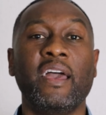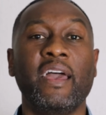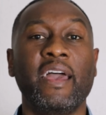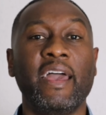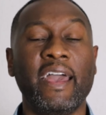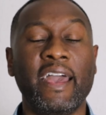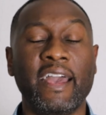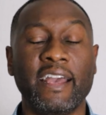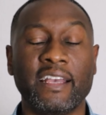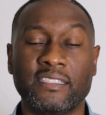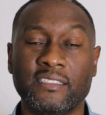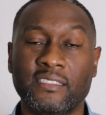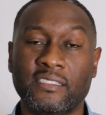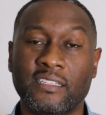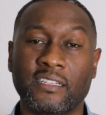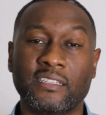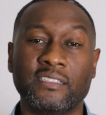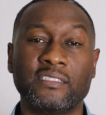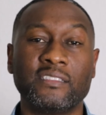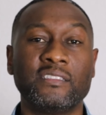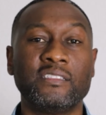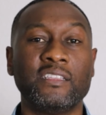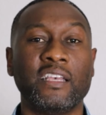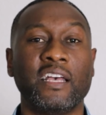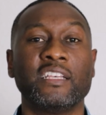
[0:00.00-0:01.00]
as
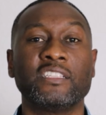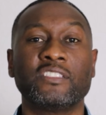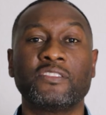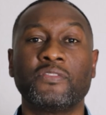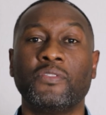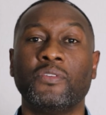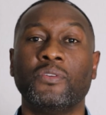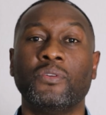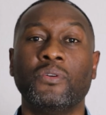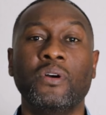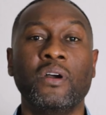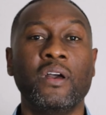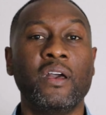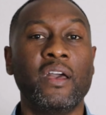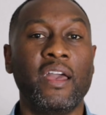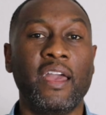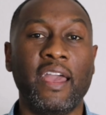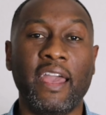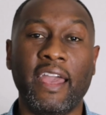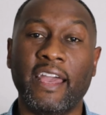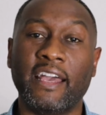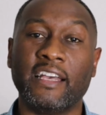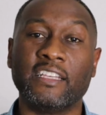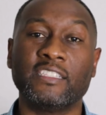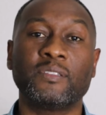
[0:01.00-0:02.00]
successful
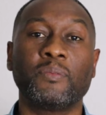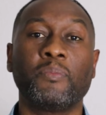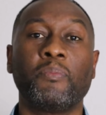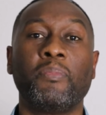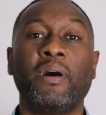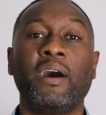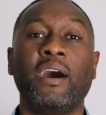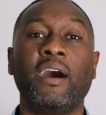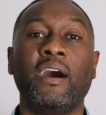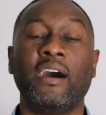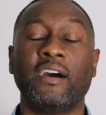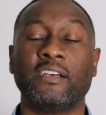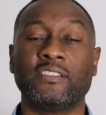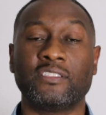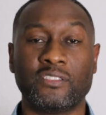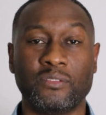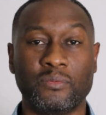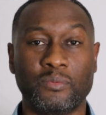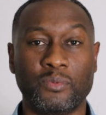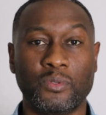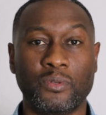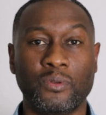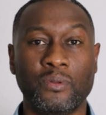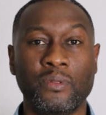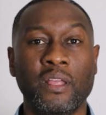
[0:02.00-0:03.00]
as
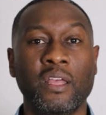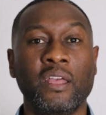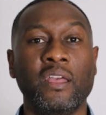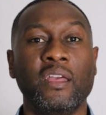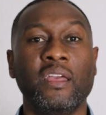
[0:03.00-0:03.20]
possible.